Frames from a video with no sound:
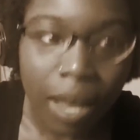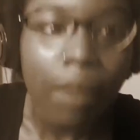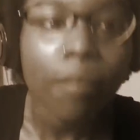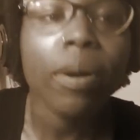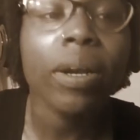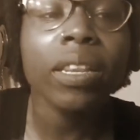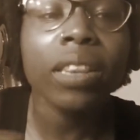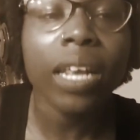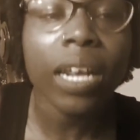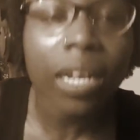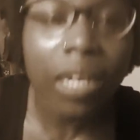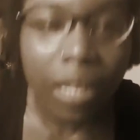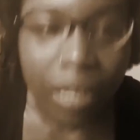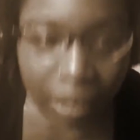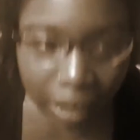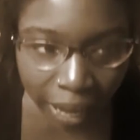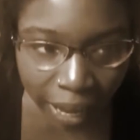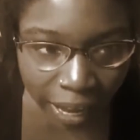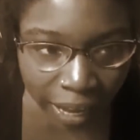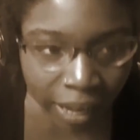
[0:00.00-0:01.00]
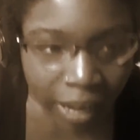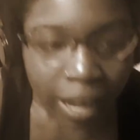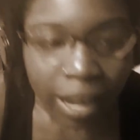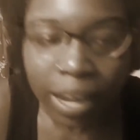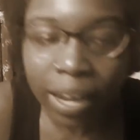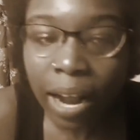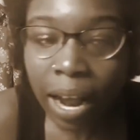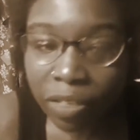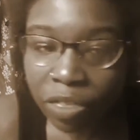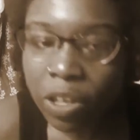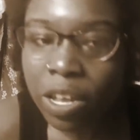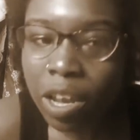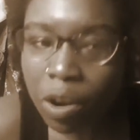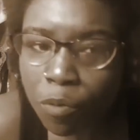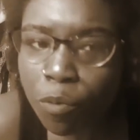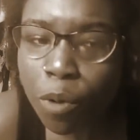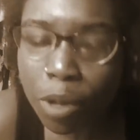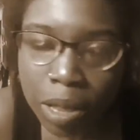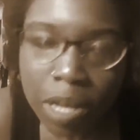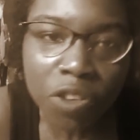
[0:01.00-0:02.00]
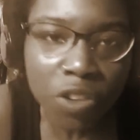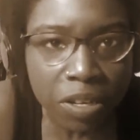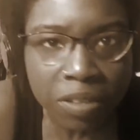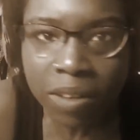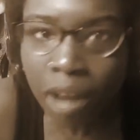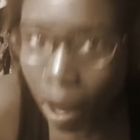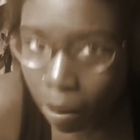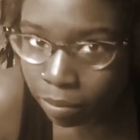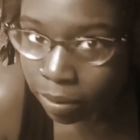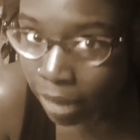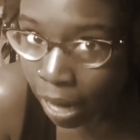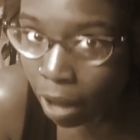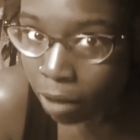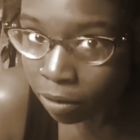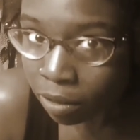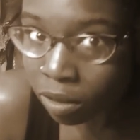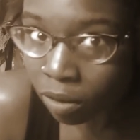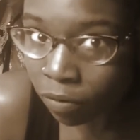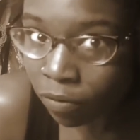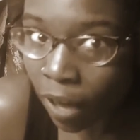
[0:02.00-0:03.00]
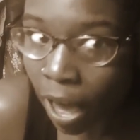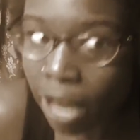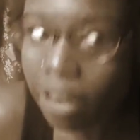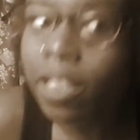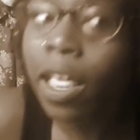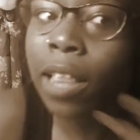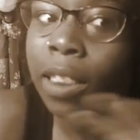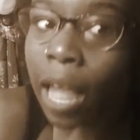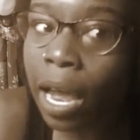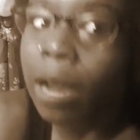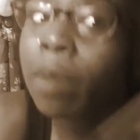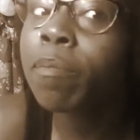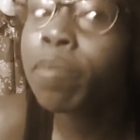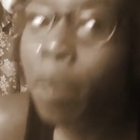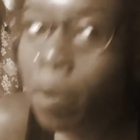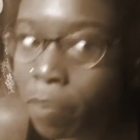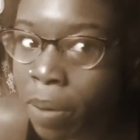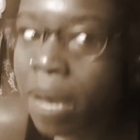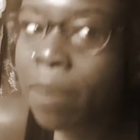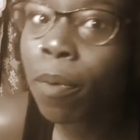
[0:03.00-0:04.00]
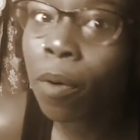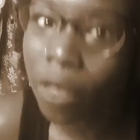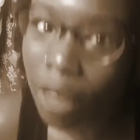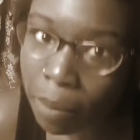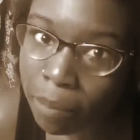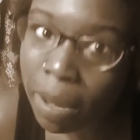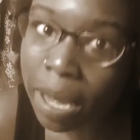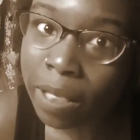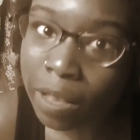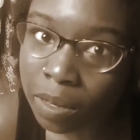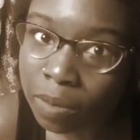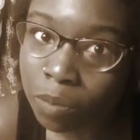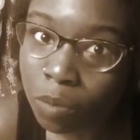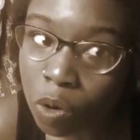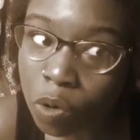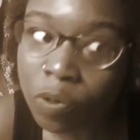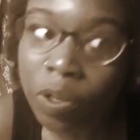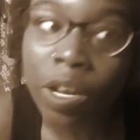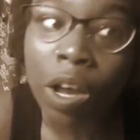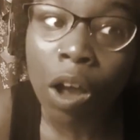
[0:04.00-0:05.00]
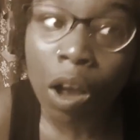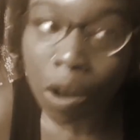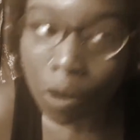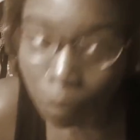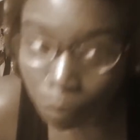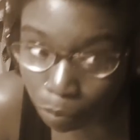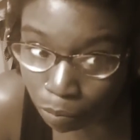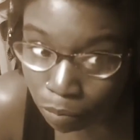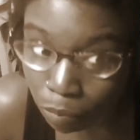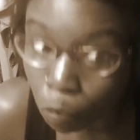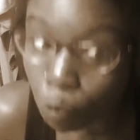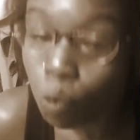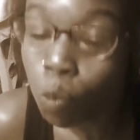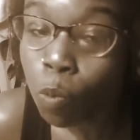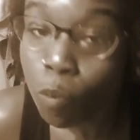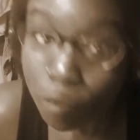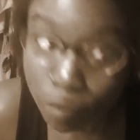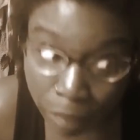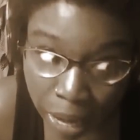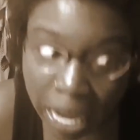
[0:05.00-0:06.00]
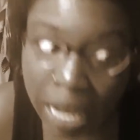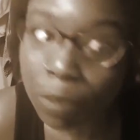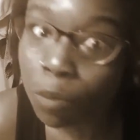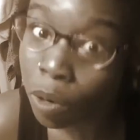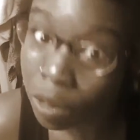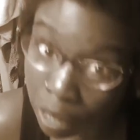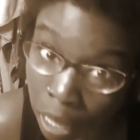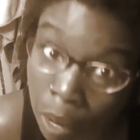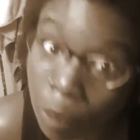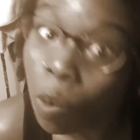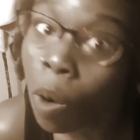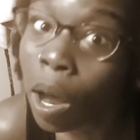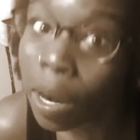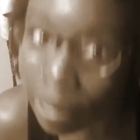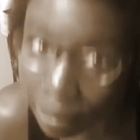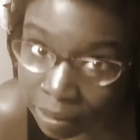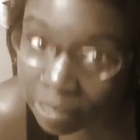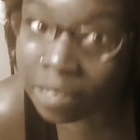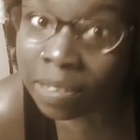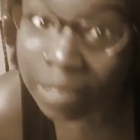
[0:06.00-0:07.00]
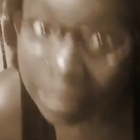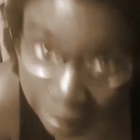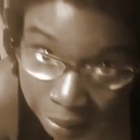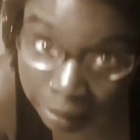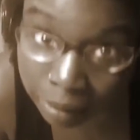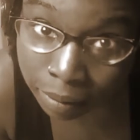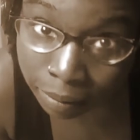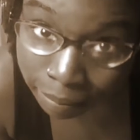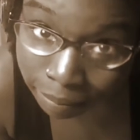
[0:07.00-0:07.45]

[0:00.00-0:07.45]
But at the end of the day, and I think it really just comes down to the fact that like the people that made this movie made what they wanted to see.